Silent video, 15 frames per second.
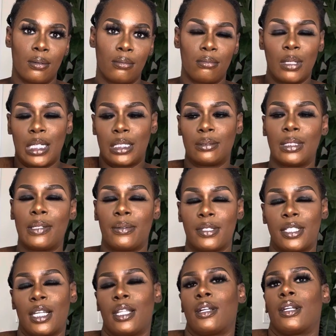No, I won't
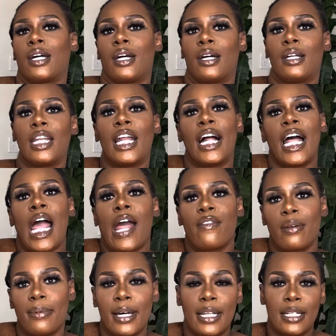say they're not. Not
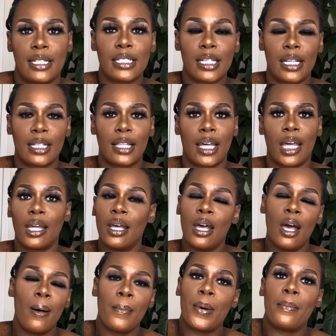everybody is like that,
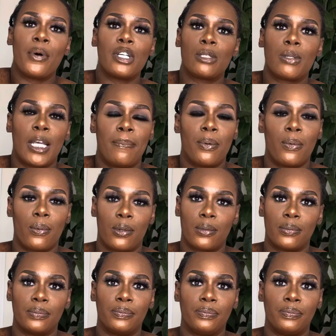but most people won't.